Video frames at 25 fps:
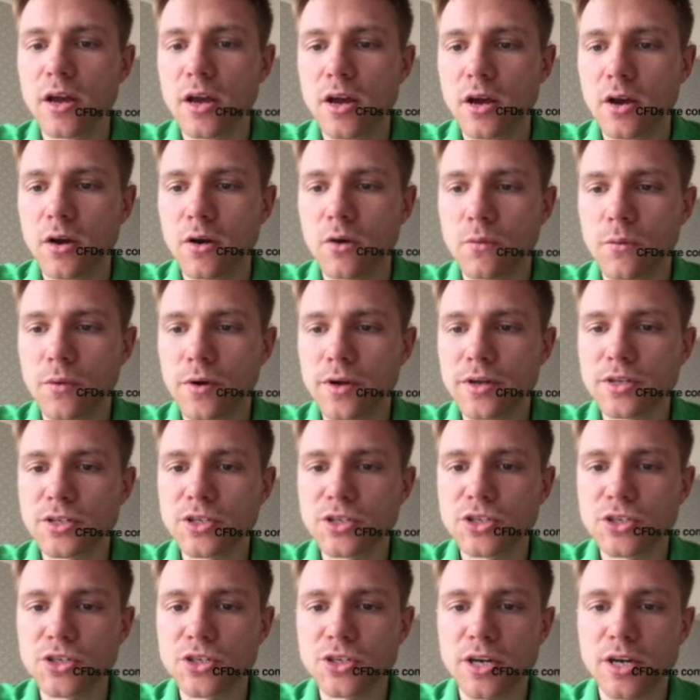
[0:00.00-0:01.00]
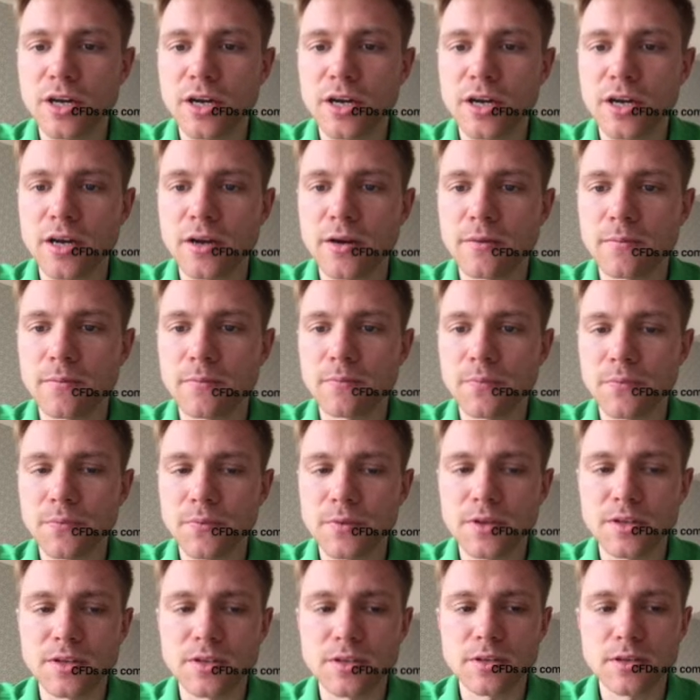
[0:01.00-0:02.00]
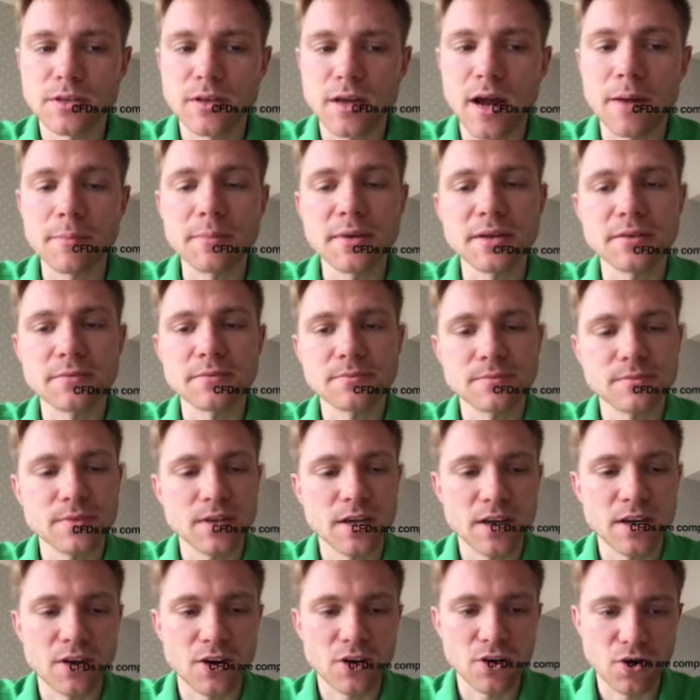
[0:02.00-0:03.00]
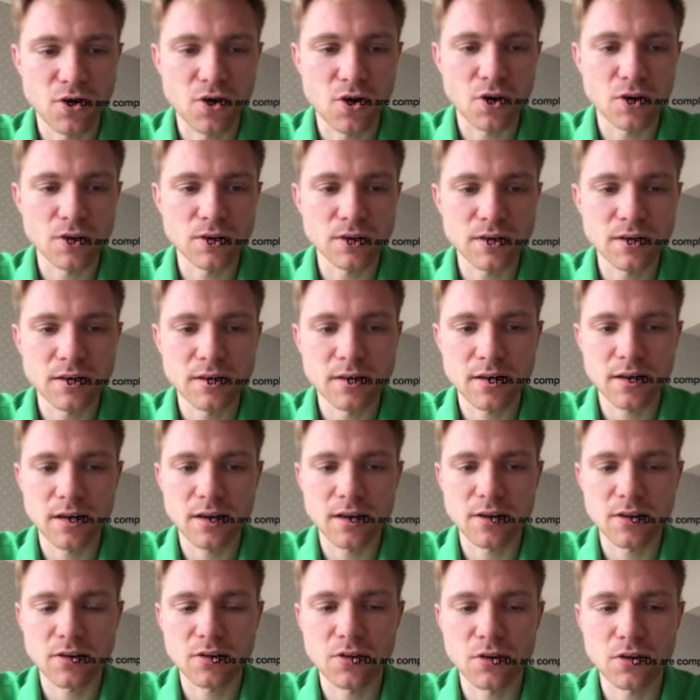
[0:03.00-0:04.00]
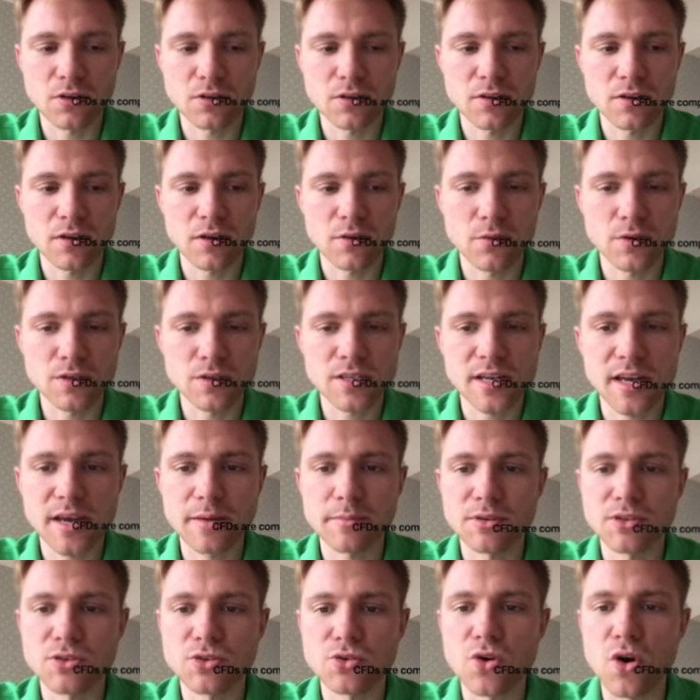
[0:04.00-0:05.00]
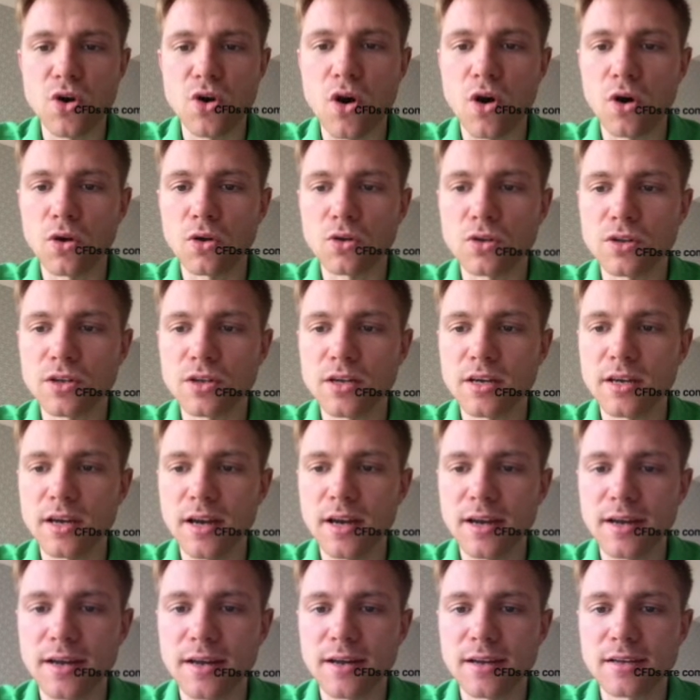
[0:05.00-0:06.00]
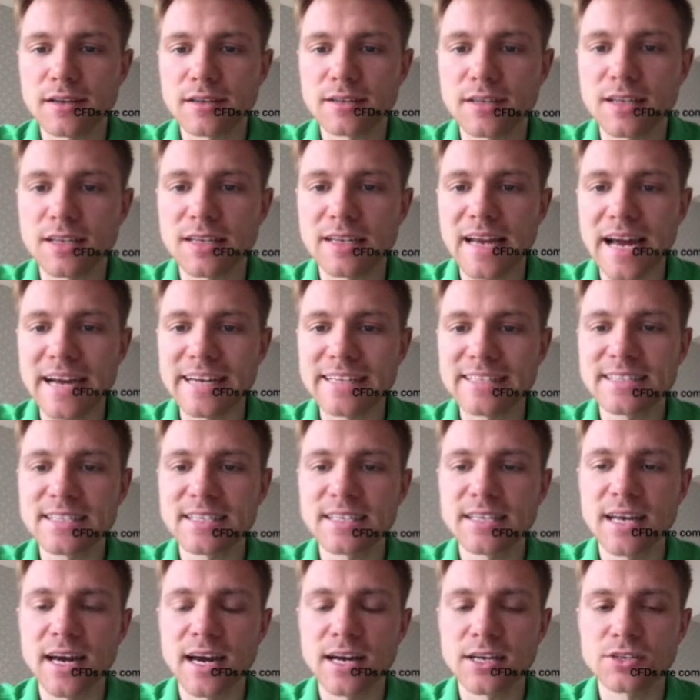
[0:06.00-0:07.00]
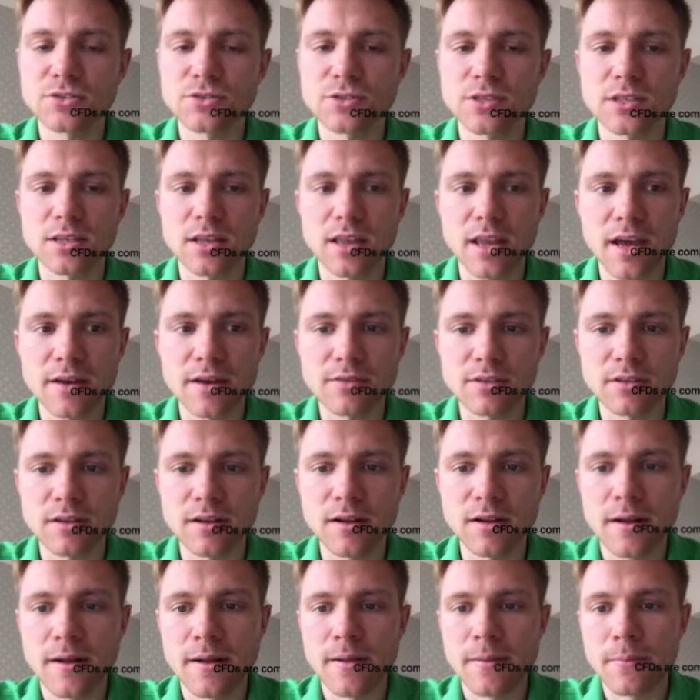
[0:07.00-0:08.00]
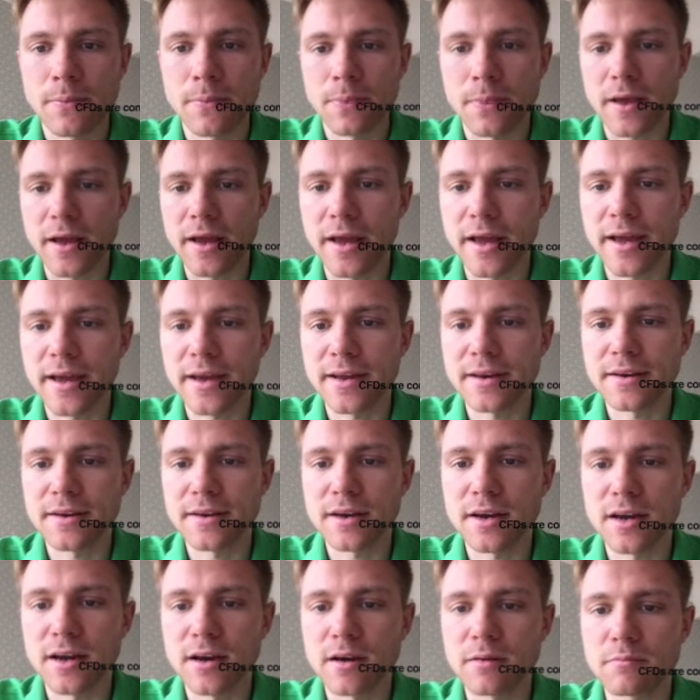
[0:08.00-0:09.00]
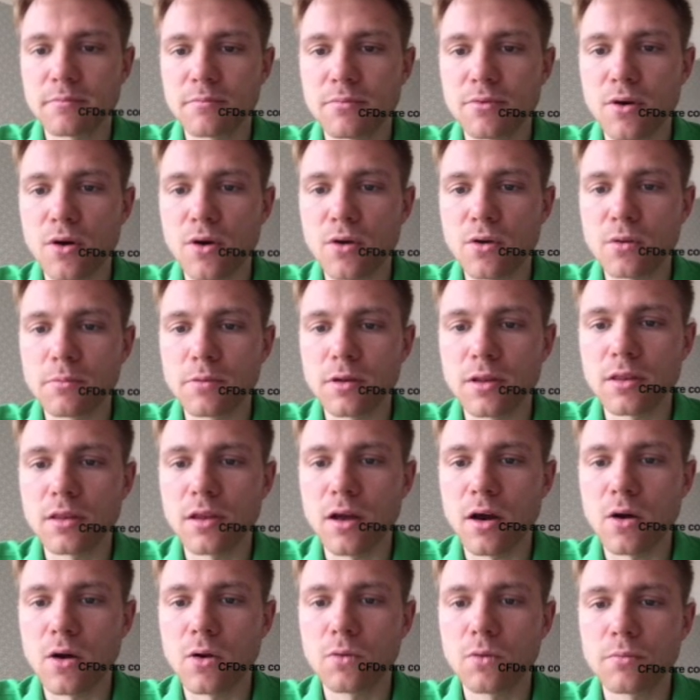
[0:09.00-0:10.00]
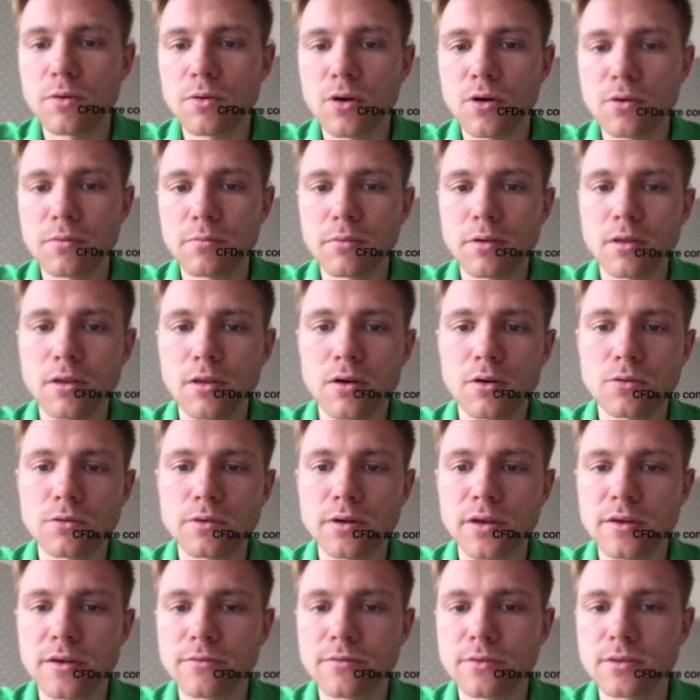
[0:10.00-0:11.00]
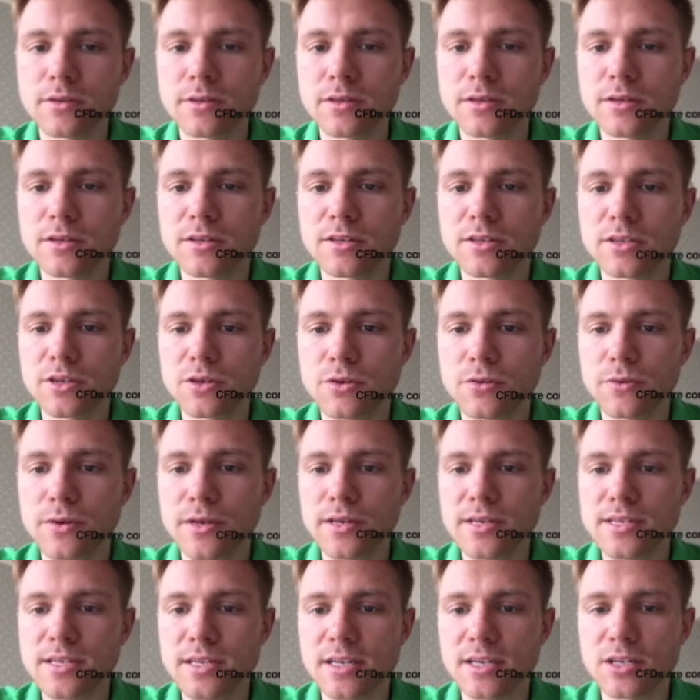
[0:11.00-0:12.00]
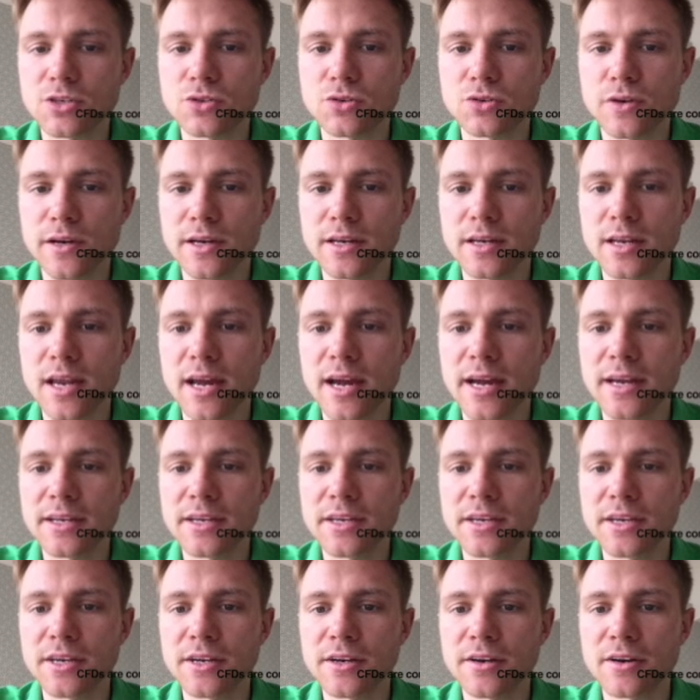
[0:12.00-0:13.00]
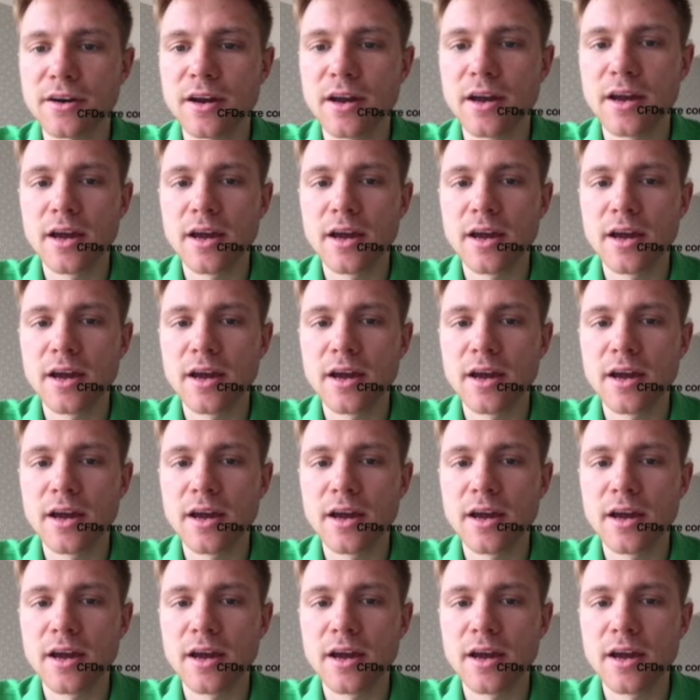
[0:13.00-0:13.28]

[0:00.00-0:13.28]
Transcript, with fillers: which um, I mean, uh, on gold, on gold, uh, wasn't able to hold uh, the 1900 level and uh, broke below, broke below even the decreasing trend line here.